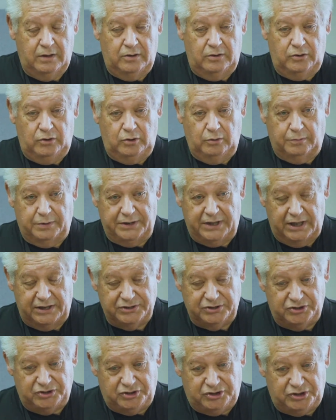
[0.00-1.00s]
You will
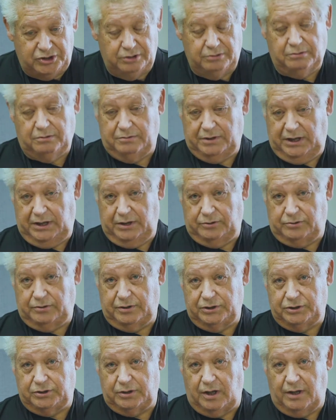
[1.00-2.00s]
get 0
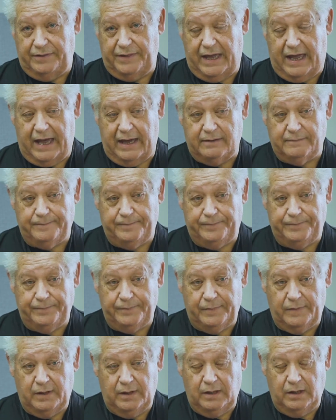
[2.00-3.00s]
interest on that,
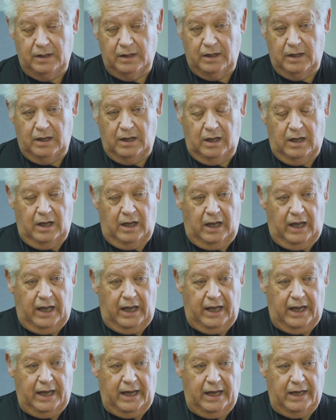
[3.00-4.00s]

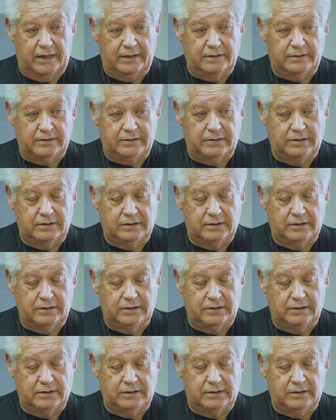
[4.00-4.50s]
and